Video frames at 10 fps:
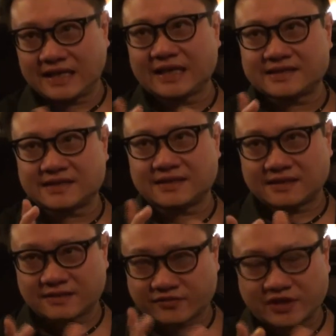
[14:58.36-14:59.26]
He likes the
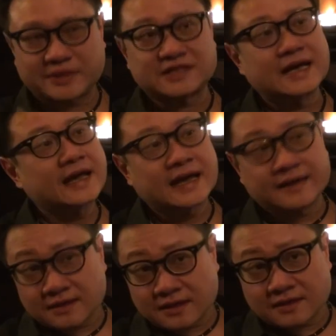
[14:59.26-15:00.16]
framings.
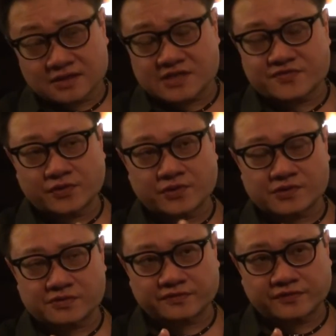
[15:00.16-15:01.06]
And you see,
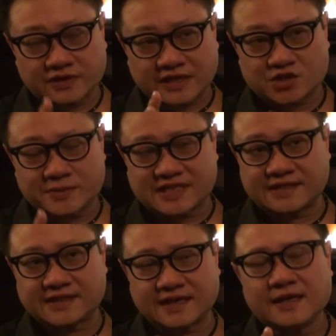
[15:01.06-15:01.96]
for Tatsumi
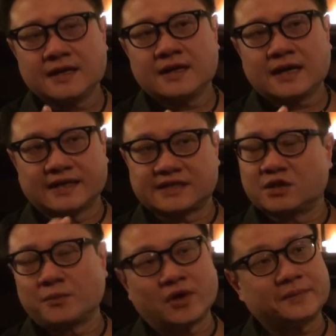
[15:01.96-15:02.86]
Sensei, as a
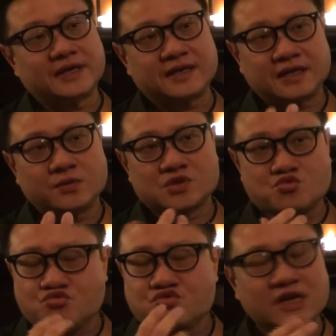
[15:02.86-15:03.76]
little boy, I mean, he
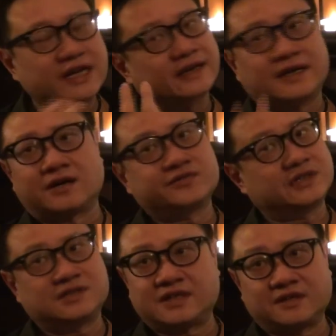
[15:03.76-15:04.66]
was really engulfed
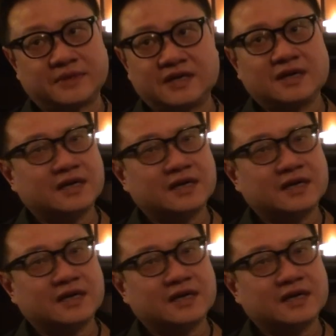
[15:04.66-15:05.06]
in cinema.